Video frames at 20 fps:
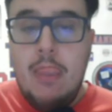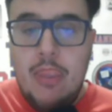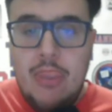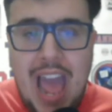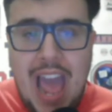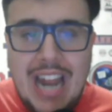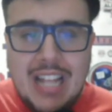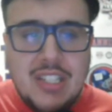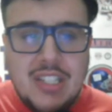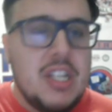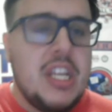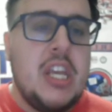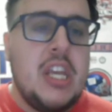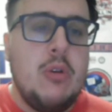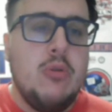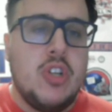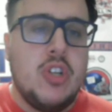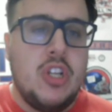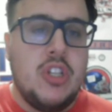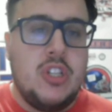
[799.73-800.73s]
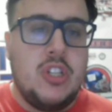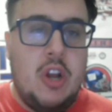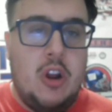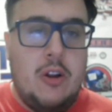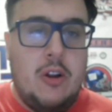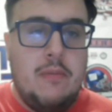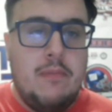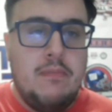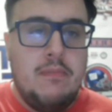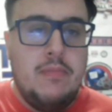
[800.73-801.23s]
That is a huge
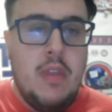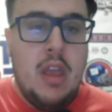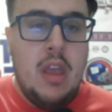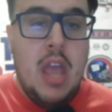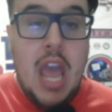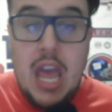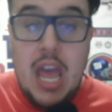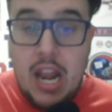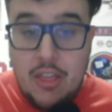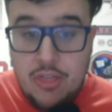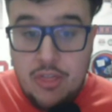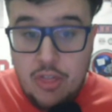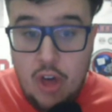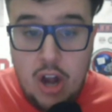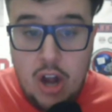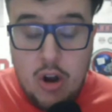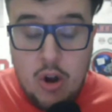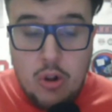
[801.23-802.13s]
concern. And I thought